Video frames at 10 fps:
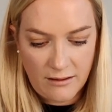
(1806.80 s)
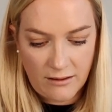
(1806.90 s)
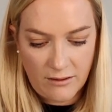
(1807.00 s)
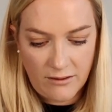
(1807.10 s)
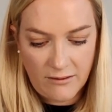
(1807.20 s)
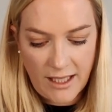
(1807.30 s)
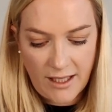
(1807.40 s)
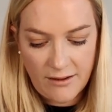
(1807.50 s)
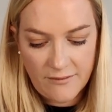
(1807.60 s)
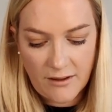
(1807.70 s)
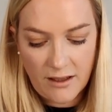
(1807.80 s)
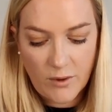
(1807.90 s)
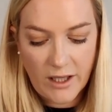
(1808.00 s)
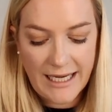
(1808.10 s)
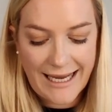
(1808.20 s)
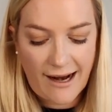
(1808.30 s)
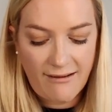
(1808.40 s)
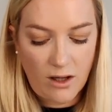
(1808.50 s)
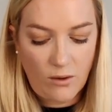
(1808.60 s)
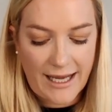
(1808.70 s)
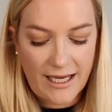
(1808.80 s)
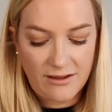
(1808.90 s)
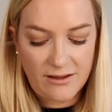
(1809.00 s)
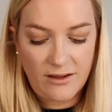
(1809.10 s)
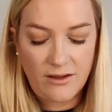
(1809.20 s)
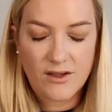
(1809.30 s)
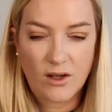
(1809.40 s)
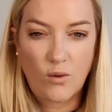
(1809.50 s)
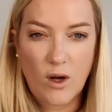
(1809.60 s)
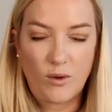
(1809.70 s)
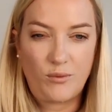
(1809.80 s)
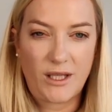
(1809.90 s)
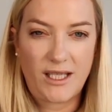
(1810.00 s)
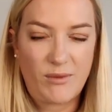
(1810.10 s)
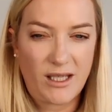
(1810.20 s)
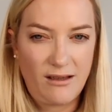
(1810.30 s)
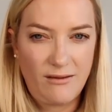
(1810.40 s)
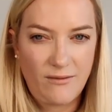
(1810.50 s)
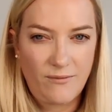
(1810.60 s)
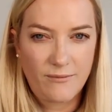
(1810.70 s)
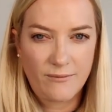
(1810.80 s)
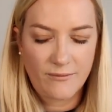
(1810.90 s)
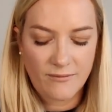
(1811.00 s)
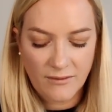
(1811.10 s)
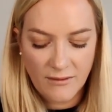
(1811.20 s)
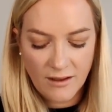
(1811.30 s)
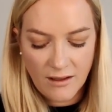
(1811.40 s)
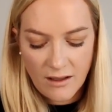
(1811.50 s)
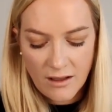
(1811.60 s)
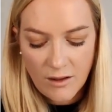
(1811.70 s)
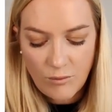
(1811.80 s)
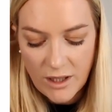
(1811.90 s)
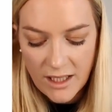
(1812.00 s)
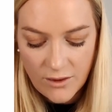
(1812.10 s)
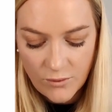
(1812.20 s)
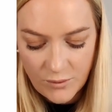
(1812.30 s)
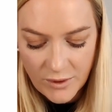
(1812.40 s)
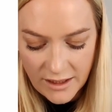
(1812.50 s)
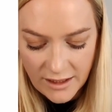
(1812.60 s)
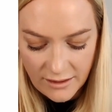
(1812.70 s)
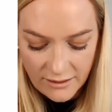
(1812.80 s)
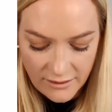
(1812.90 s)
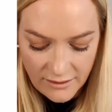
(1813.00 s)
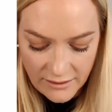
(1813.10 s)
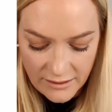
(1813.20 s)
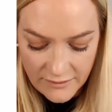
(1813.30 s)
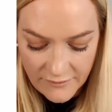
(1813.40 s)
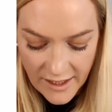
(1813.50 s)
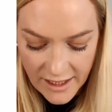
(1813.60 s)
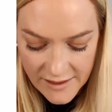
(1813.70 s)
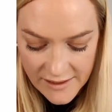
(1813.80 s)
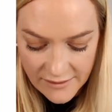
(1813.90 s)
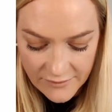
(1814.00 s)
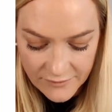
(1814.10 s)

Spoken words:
going around, followed by an arrow out. So what would B be? B would be the veins.